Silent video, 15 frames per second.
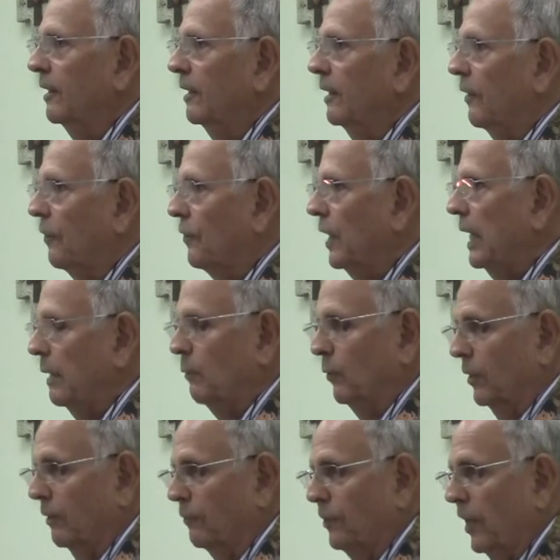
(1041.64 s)
and they
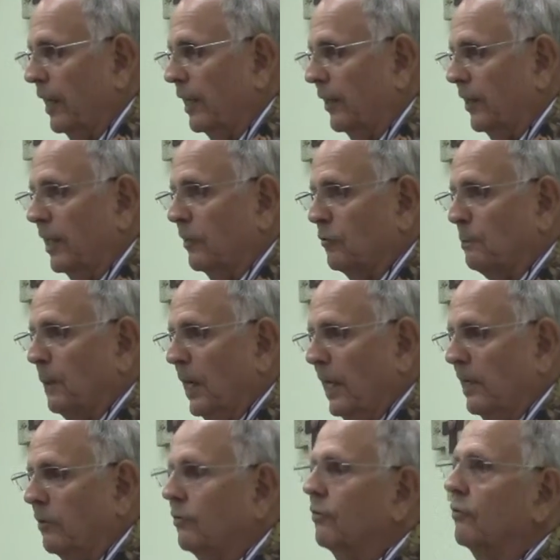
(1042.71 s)
would have taken that
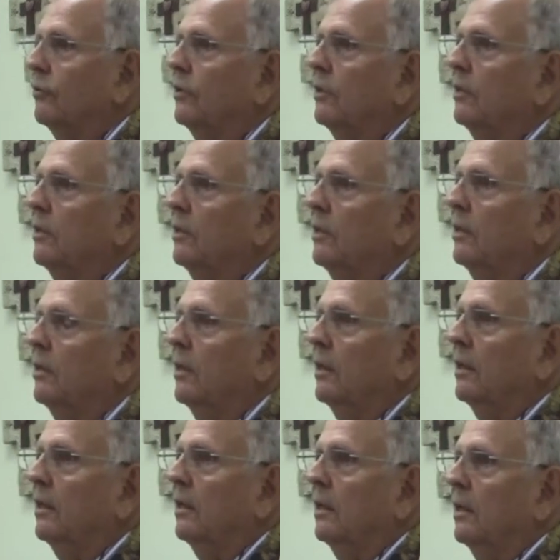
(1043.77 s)
space.
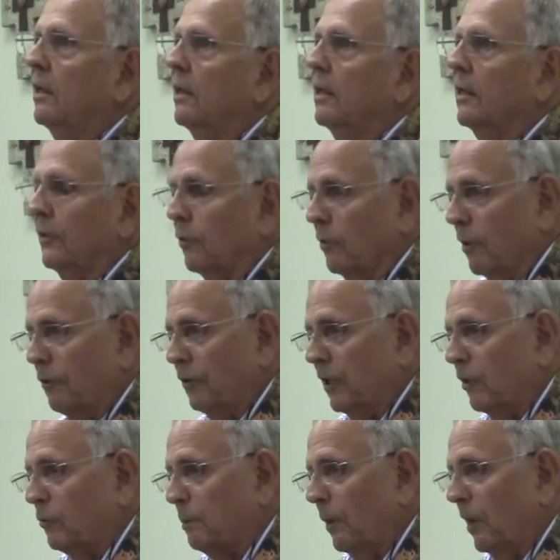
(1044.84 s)
And Dorothy
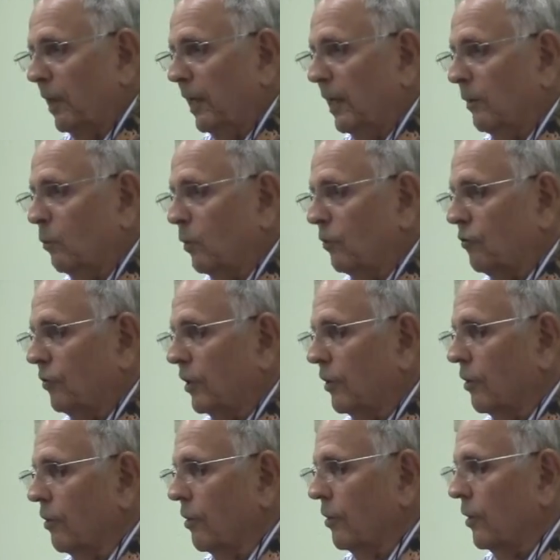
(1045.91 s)
explained what she had
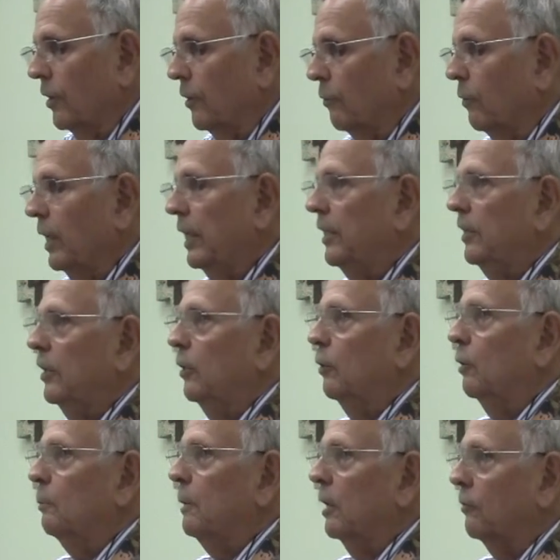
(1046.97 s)
heard on the
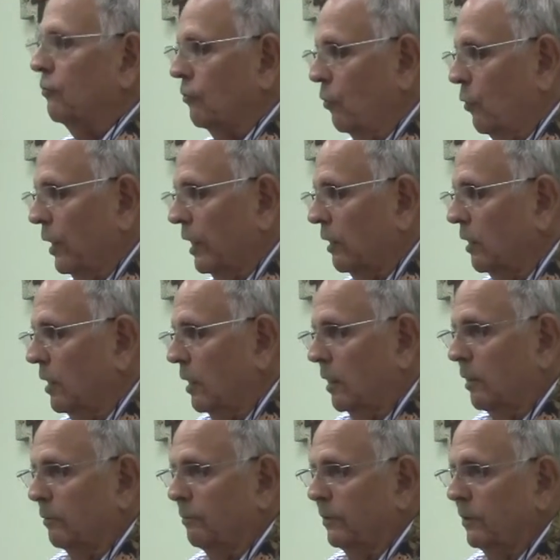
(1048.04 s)
radio about showing
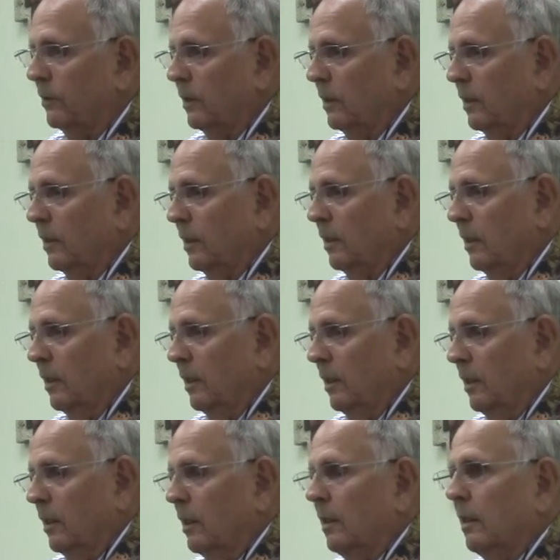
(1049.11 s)
love.
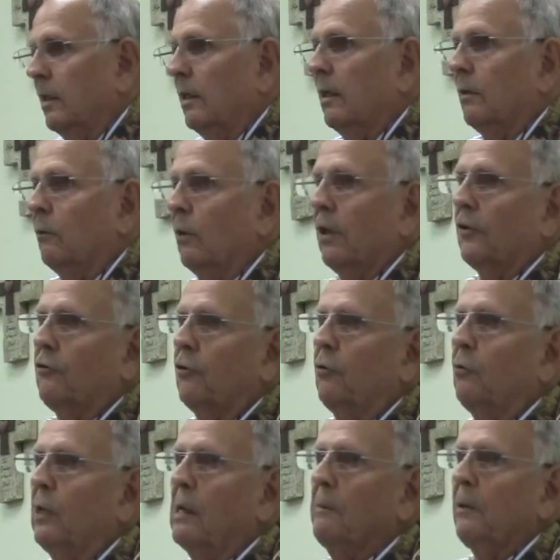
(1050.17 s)
Well, the
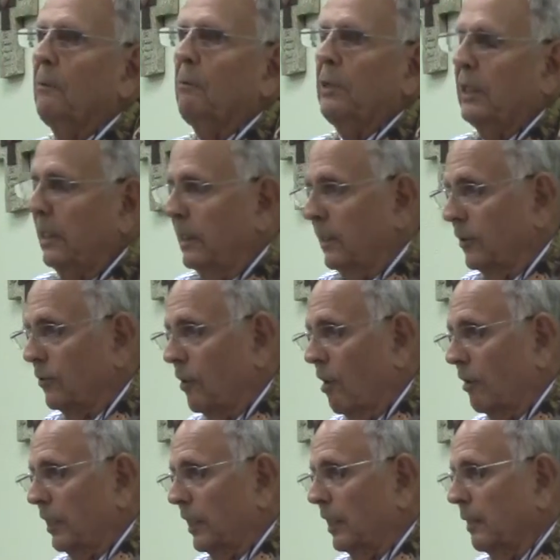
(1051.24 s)
two women began
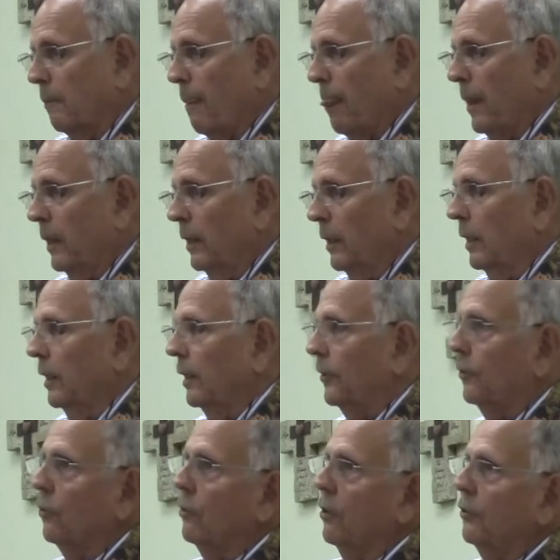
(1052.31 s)
talking,
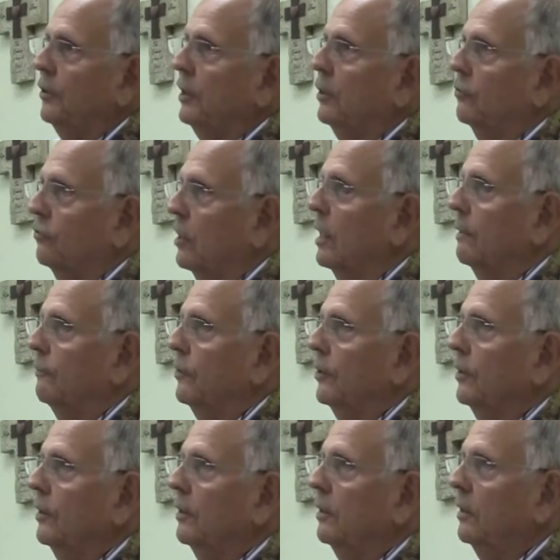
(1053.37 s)
and Dorothy
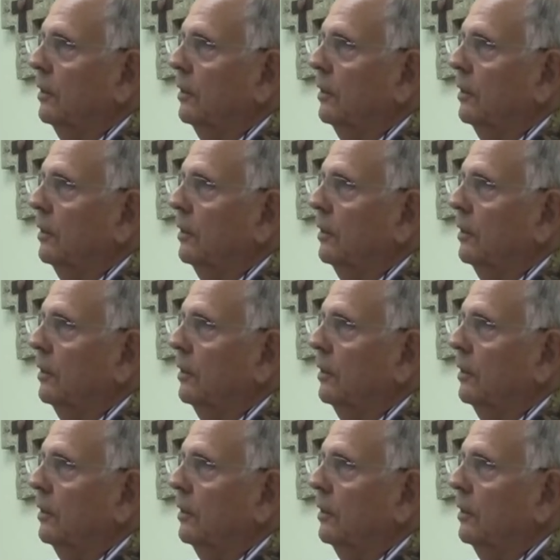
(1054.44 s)
discovered